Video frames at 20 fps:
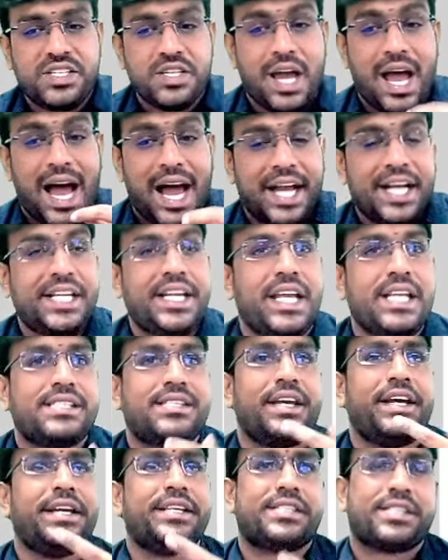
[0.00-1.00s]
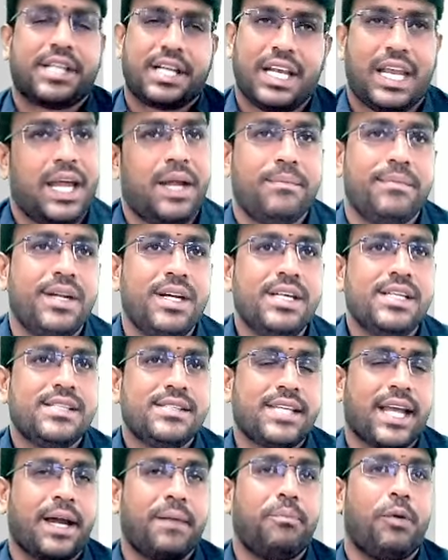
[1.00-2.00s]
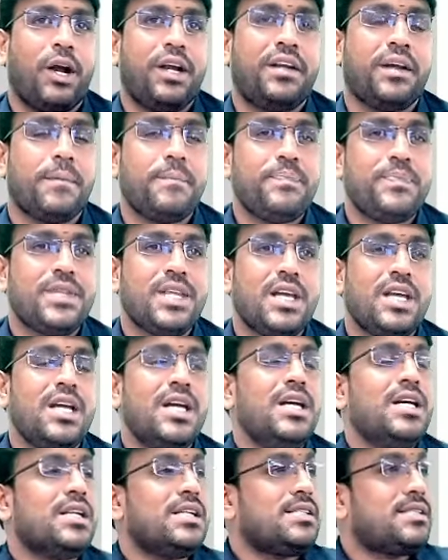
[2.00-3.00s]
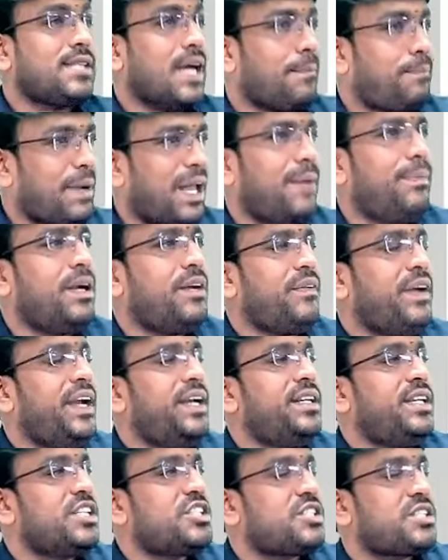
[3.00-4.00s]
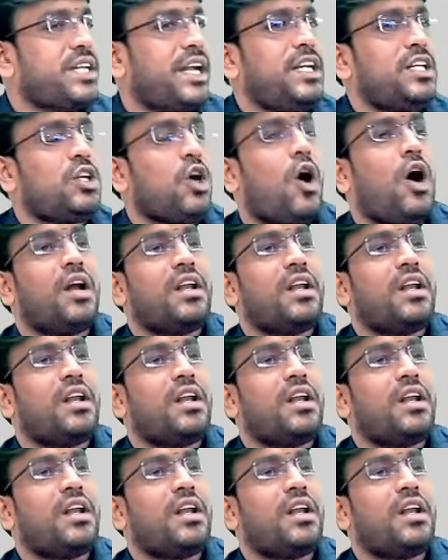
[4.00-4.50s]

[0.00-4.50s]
ITC is claimed. Second point. Supply between distinct or